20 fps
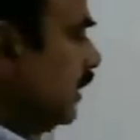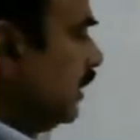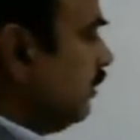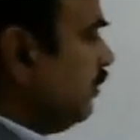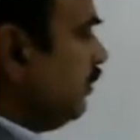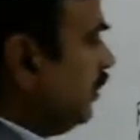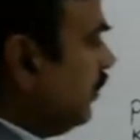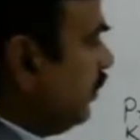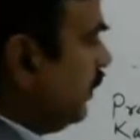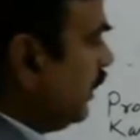
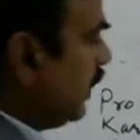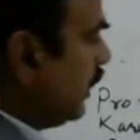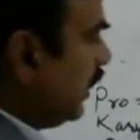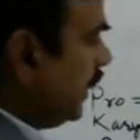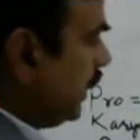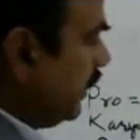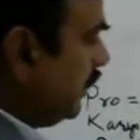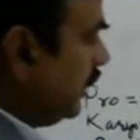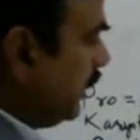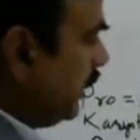Number one,
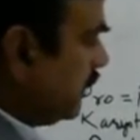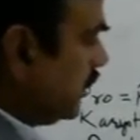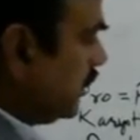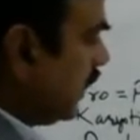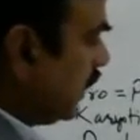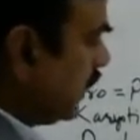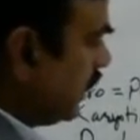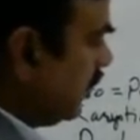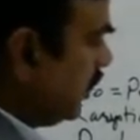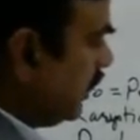and then
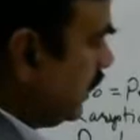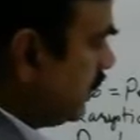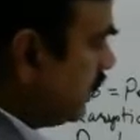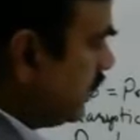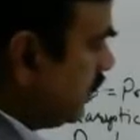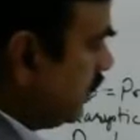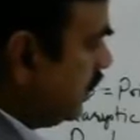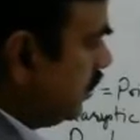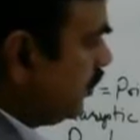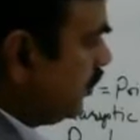second
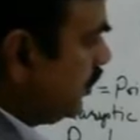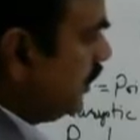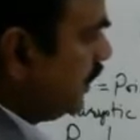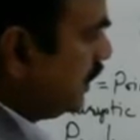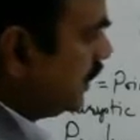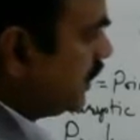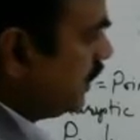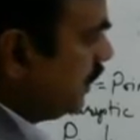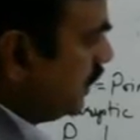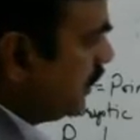is
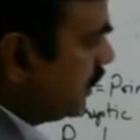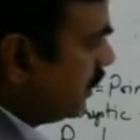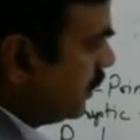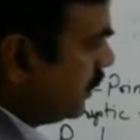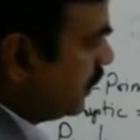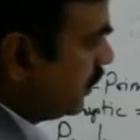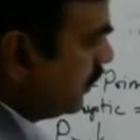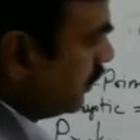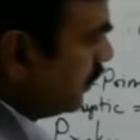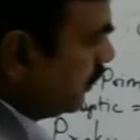nucleus
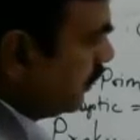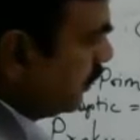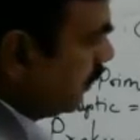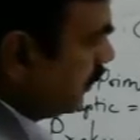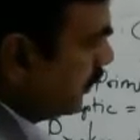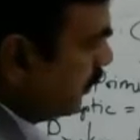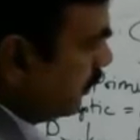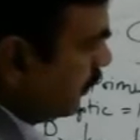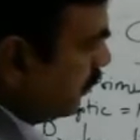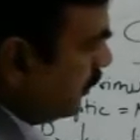is
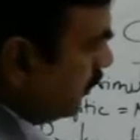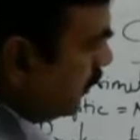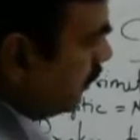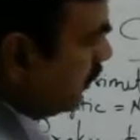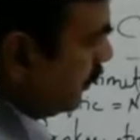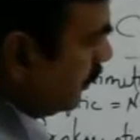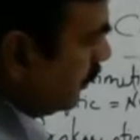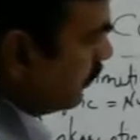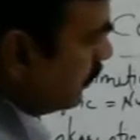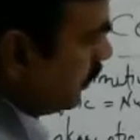
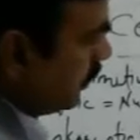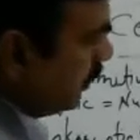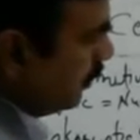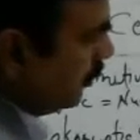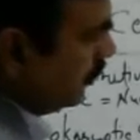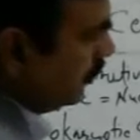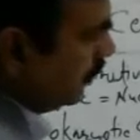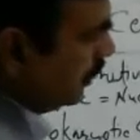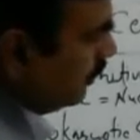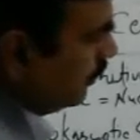
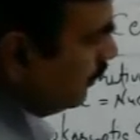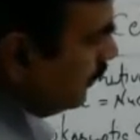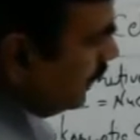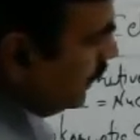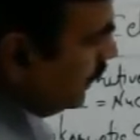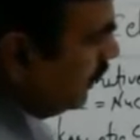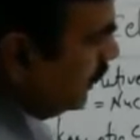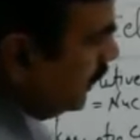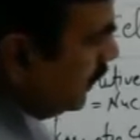surrounded by,